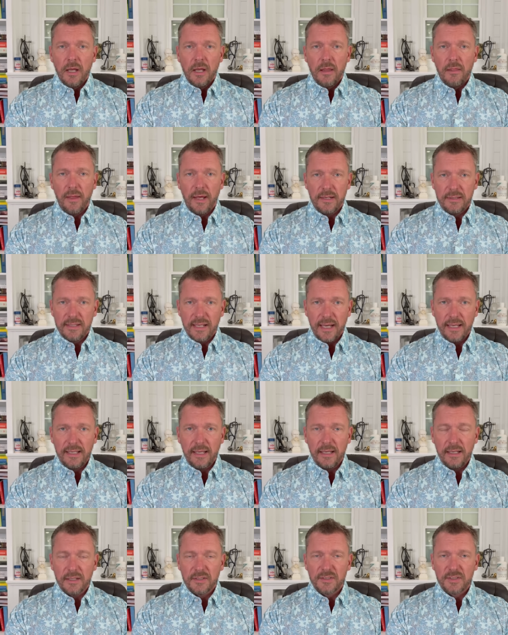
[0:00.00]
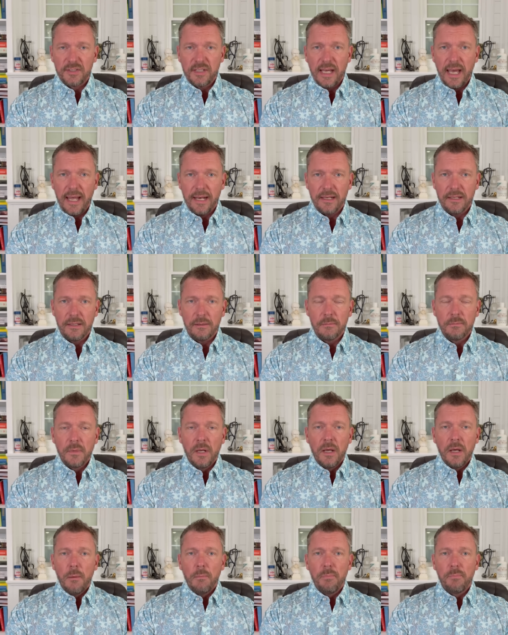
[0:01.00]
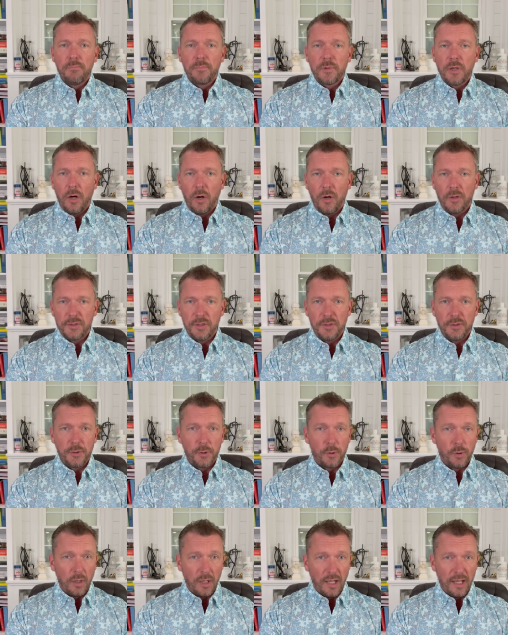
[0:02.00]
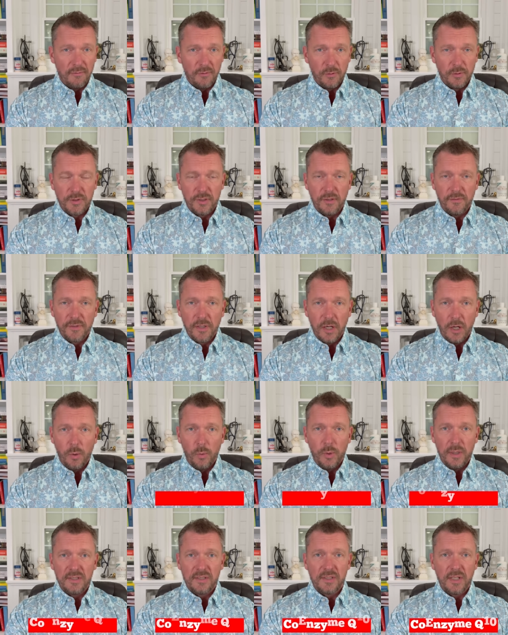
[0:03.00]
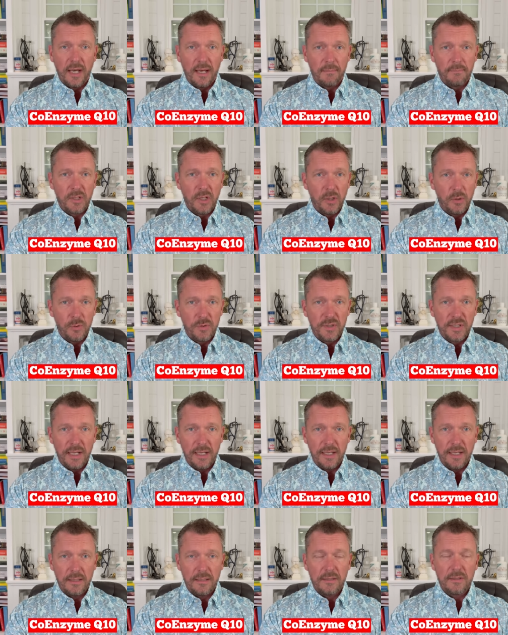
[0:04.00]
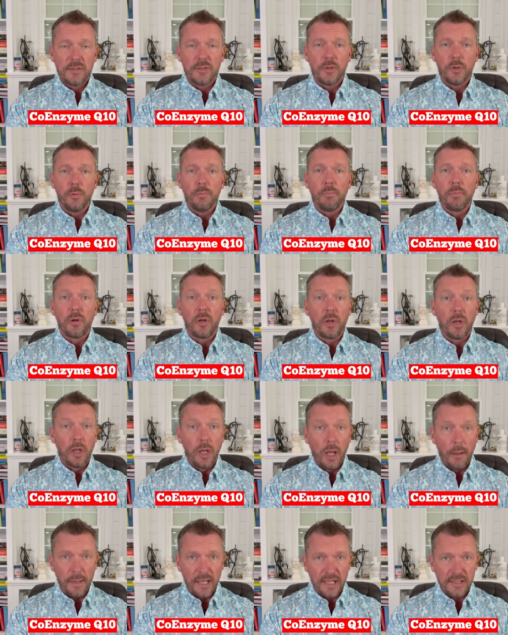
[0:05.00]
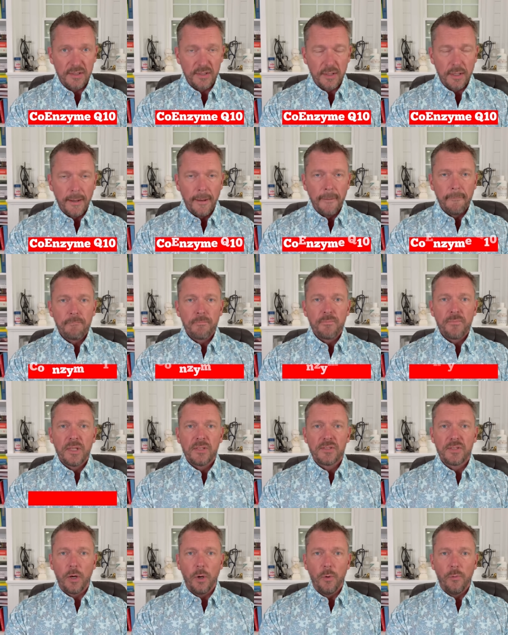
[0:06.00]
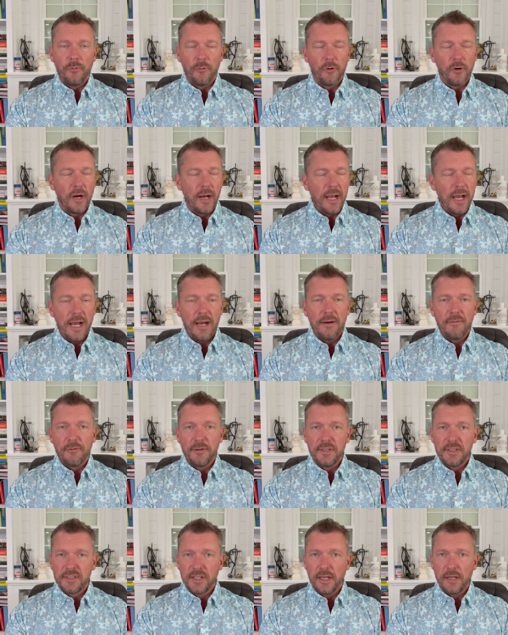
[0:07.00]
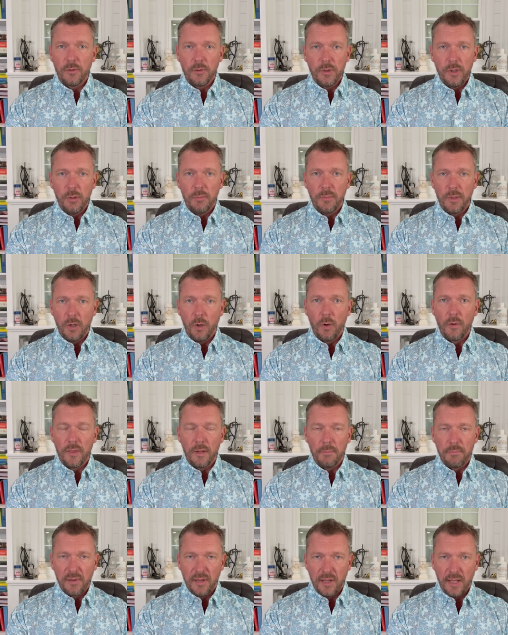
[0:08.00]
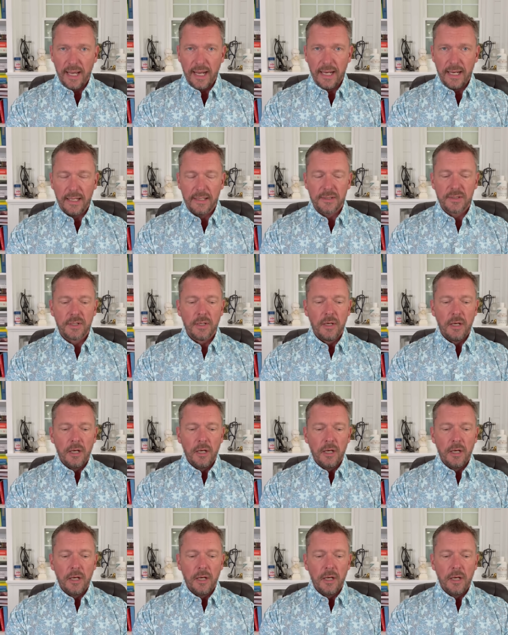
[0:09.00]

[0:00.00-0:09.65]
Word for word: that taking a statin causes your levels of coenzyme Q10 to plummet. So for every single human on the planet